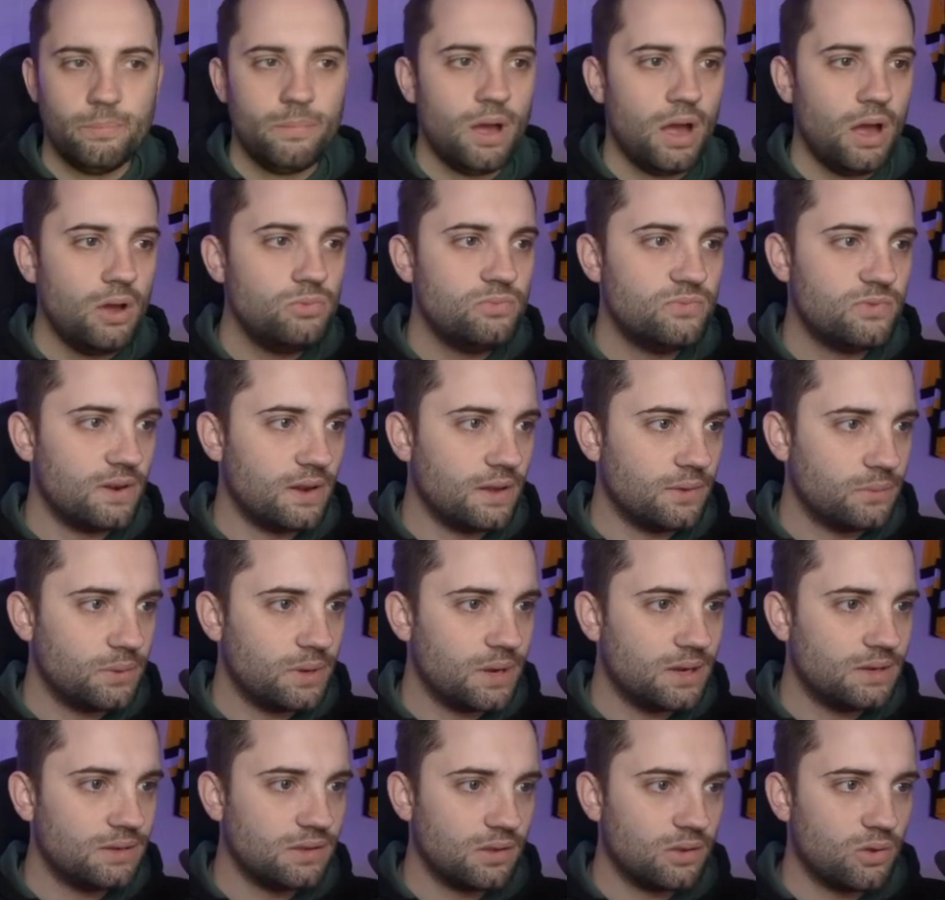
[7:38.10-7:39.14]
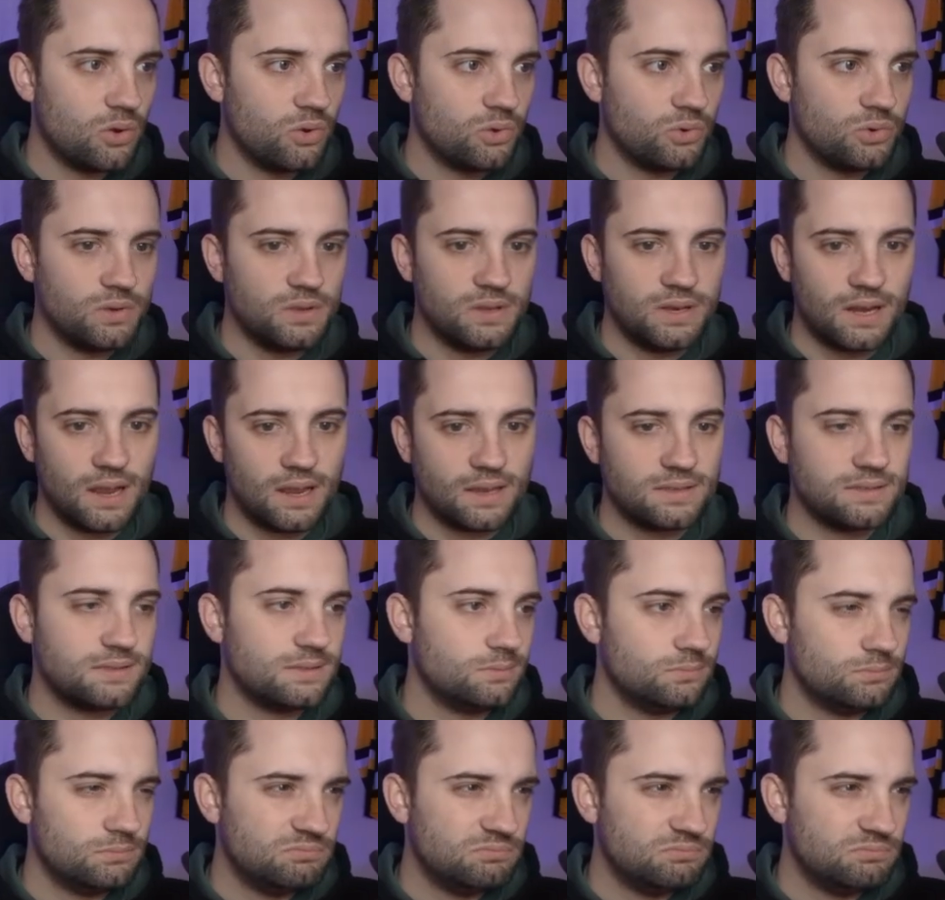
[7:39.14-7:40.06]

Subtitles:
Hopefully, if we get another corner in the next